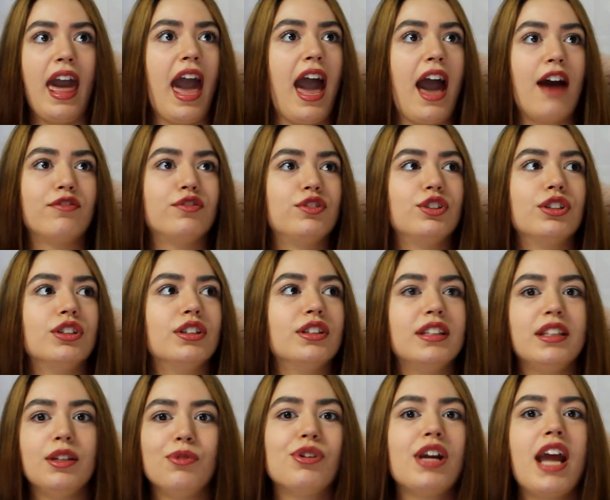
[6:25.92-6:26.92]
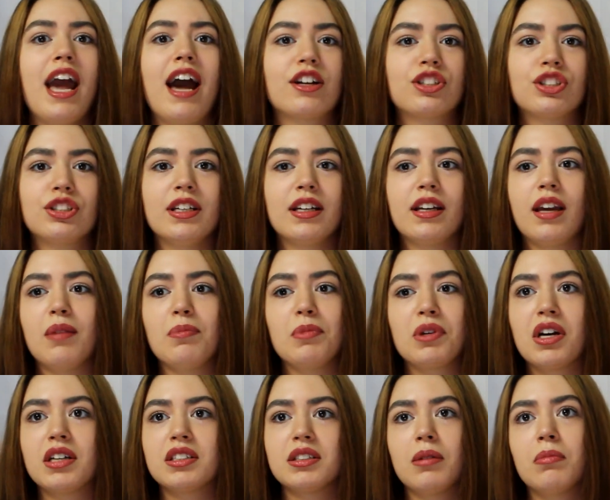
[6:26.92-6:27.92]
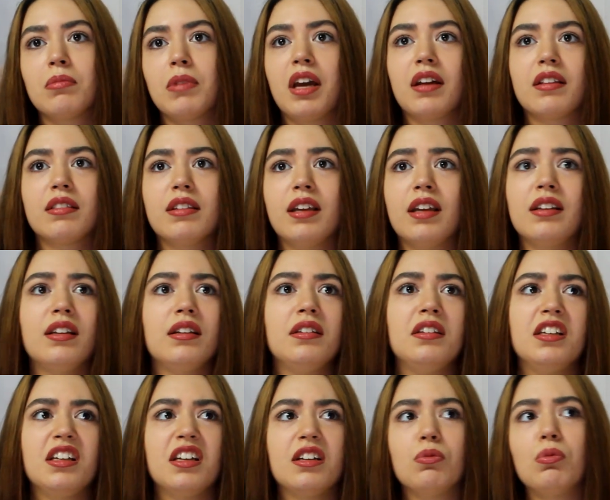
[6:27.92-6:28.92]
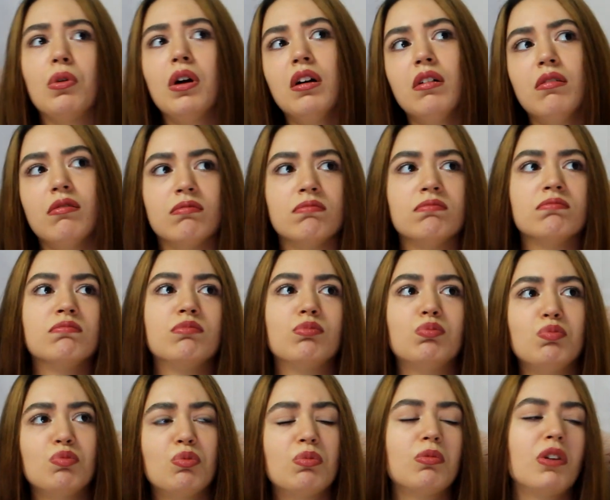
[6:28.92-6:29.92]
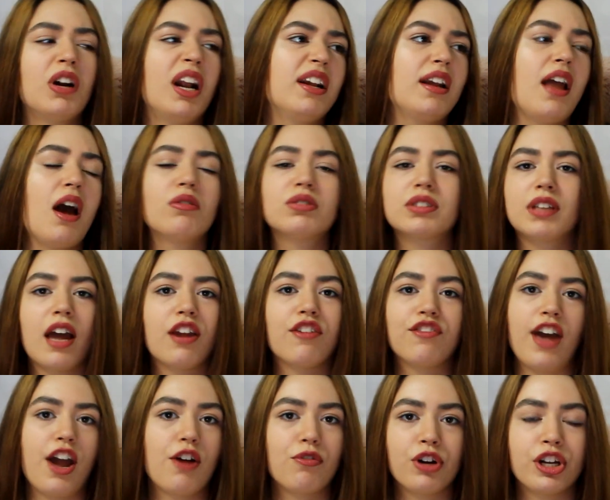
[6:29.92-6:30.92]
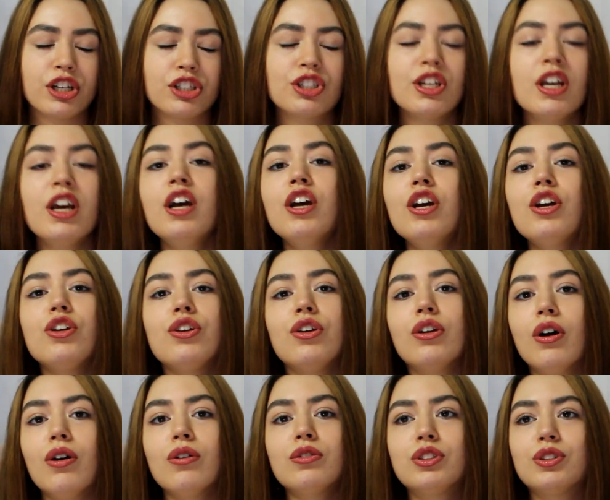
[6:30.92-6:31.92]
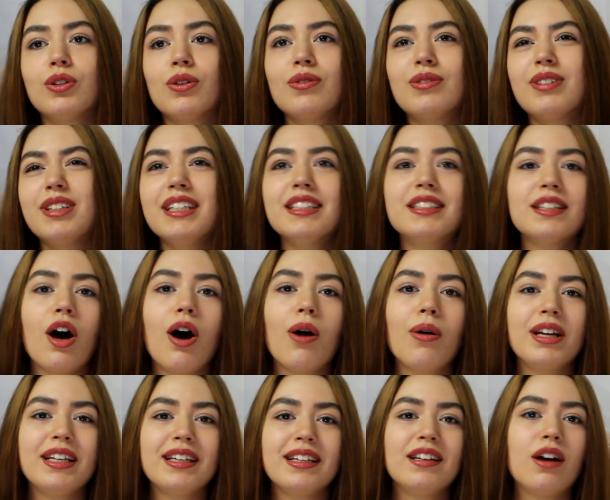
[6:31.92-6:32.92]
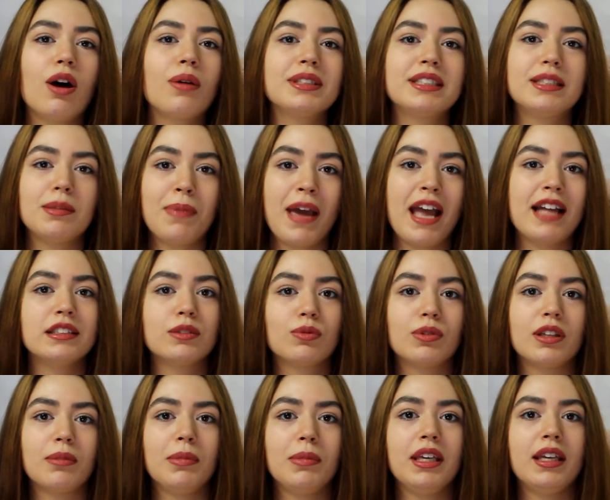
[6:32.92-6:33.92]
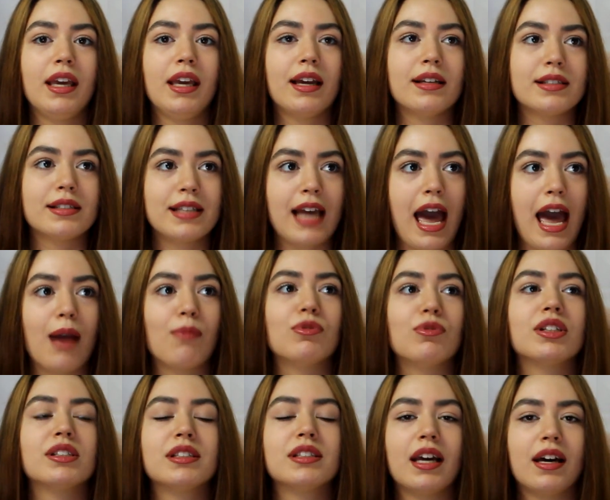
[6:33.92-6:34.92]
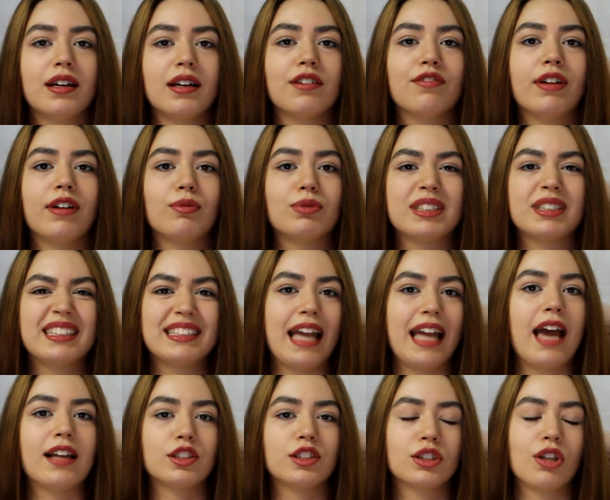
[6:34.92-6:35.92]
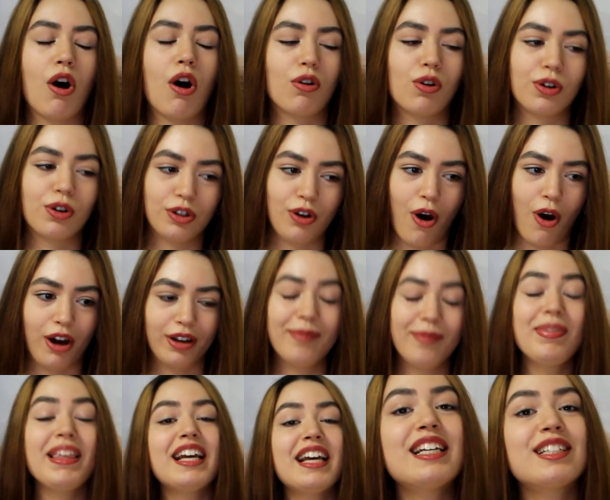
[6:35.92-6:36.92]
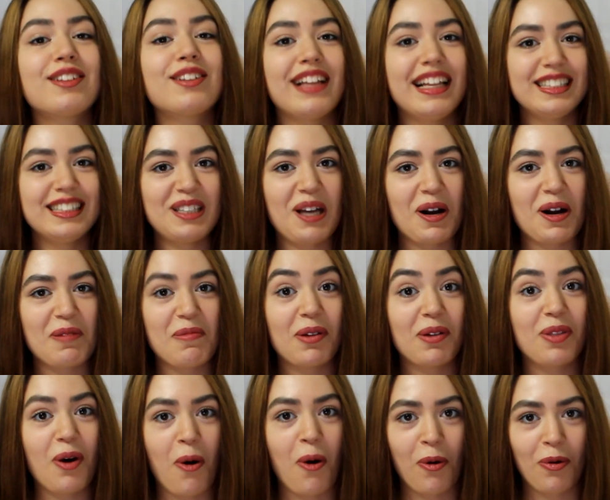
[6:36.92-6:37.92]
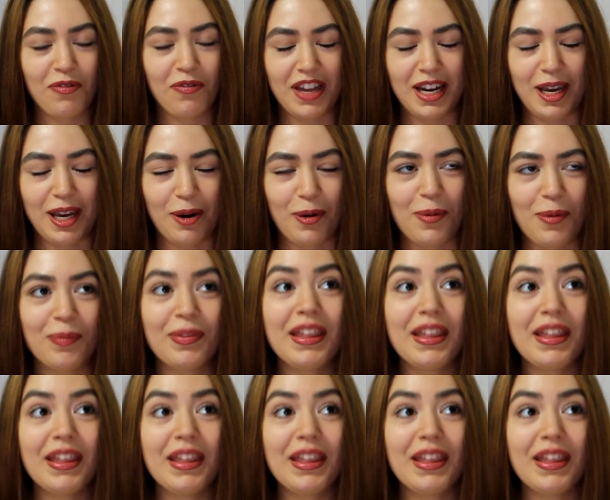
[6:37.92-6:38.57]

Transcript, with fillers: after the reaction again because I'm like, then in the end, well, right now it's kind of average. You know, so it's always it always depends with me and time will tell if I will stand a song or not. So let's talk about the whole video.